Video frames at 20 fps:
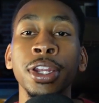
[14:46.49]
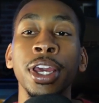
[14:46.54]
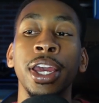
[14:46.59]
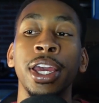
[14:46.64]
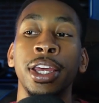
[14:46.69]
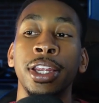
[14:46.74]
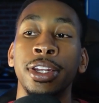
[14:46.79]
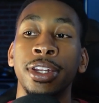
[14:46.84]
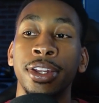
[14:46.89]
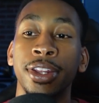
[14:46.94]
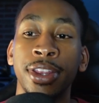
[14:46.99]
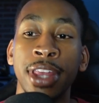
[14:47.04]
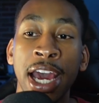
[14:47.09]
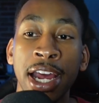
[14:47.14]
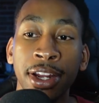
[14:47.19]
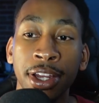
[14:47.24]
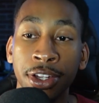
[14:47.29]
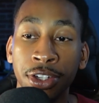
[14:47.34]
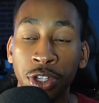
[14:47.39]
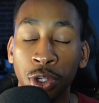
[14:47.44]
And
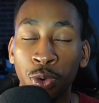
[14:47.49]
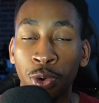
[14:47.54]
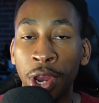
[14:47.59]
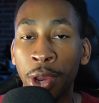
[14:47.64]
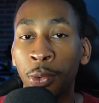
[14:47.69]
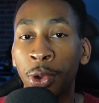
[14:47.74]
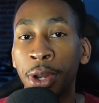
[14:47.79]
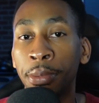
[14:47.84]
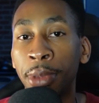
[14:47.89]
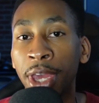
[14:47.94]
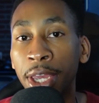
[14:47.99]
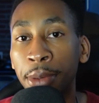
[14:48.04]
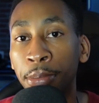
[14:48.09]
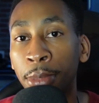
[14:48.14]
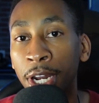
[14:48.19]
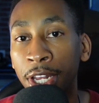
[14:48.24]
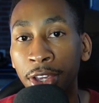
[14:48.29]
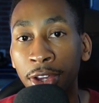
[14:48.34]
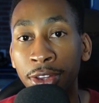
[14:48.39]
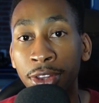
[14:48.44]
that is a great way to make
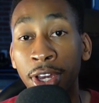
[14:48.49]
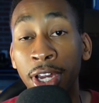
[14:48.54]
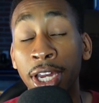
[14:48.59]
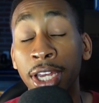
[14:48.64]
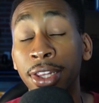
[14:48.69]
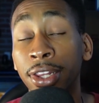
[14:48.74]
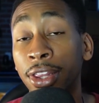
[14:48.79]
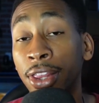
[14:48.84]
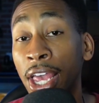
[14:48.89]
money online.